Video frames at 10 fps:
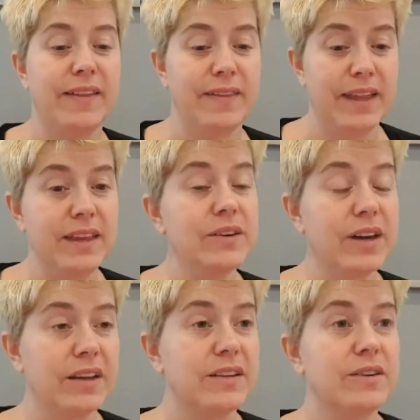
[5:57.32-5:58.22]
And then you
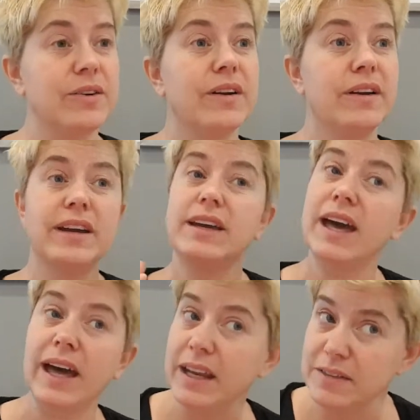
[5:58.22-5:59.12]
got your
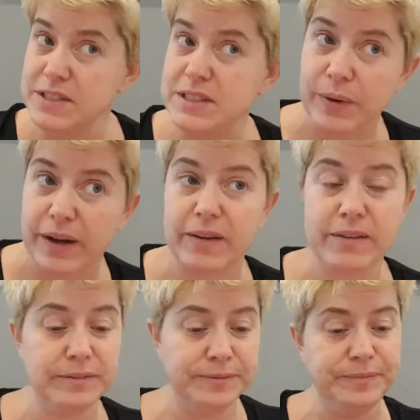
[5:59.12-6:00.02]
kind of a square.
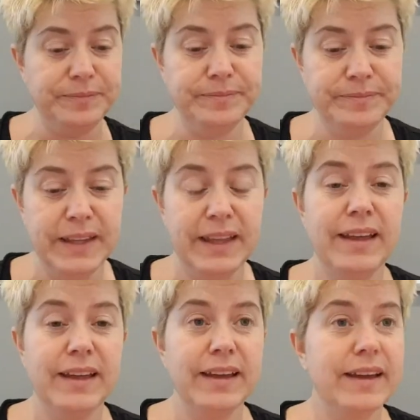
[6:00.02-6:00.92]

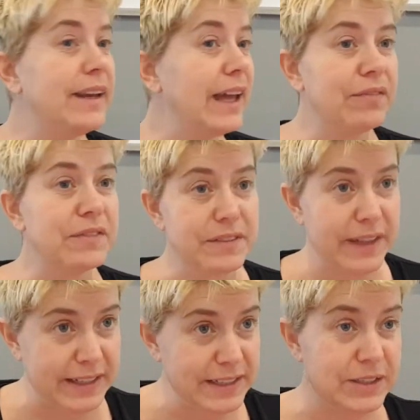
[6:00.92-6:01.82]
And after
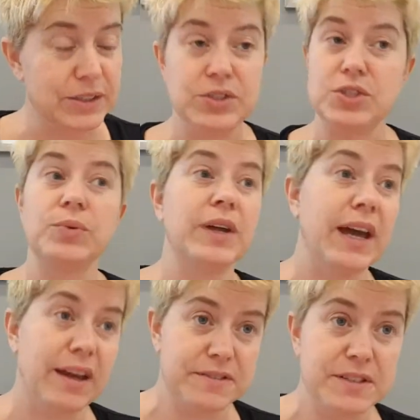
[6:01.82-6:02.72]
that you don't
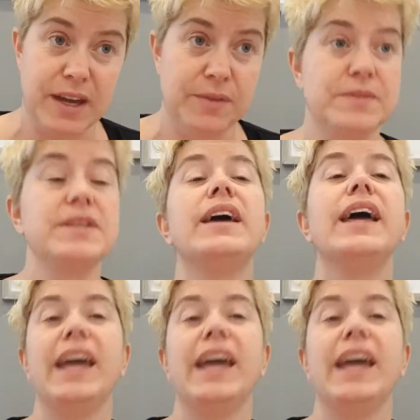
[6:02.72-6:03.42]
have to count